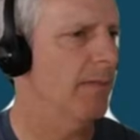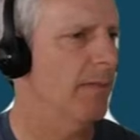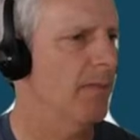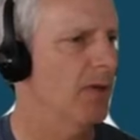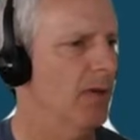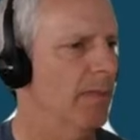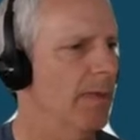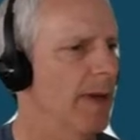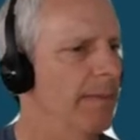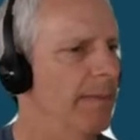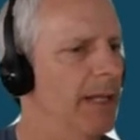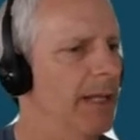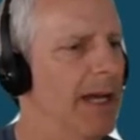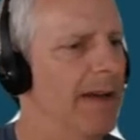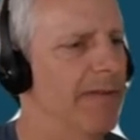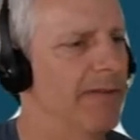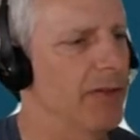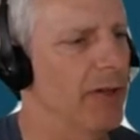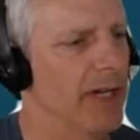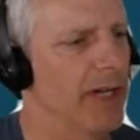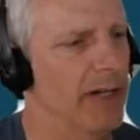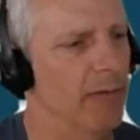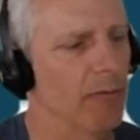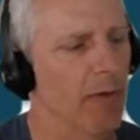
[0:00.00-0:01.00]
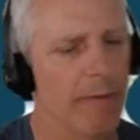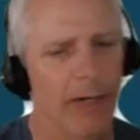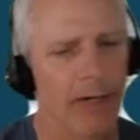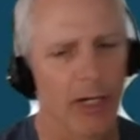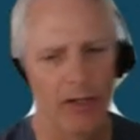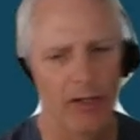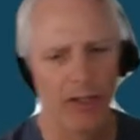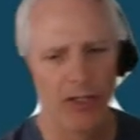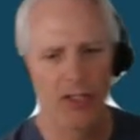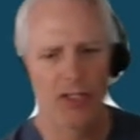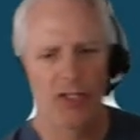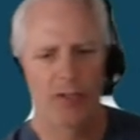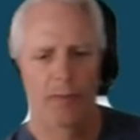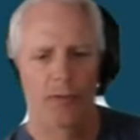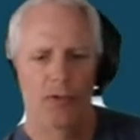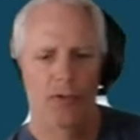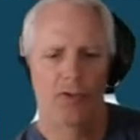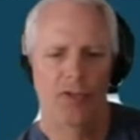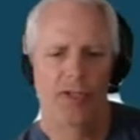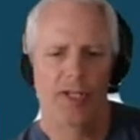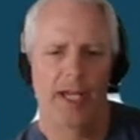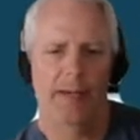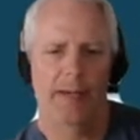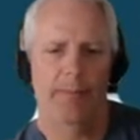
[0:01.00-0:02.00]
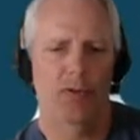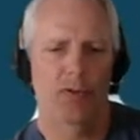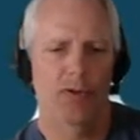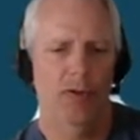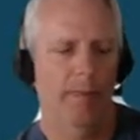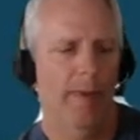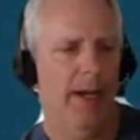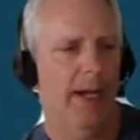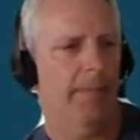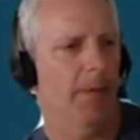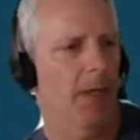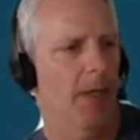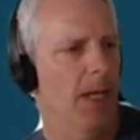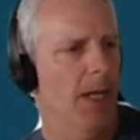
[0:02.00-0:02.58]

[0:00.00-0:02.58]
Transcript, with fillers: Bookmap live trading webinar. This is Bruce at Bookmap.